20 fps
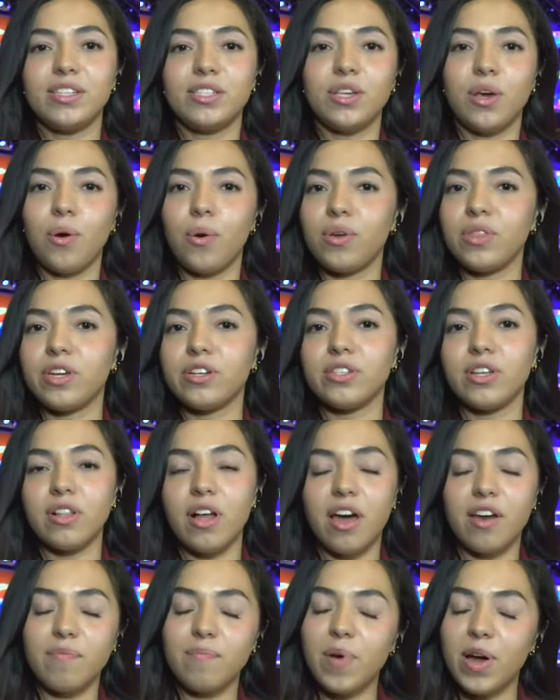So there's a
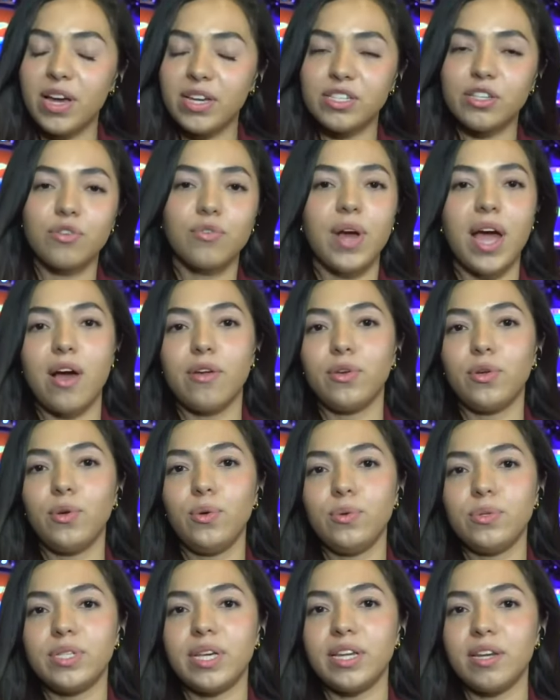lot of buzz around
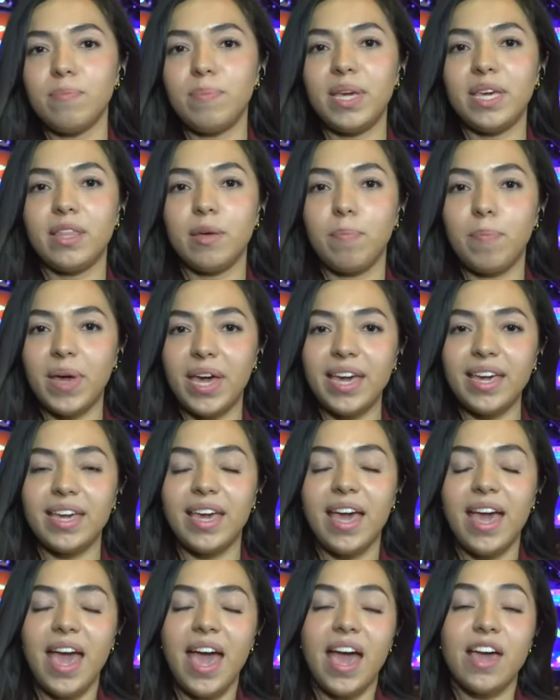who's going to be the pick,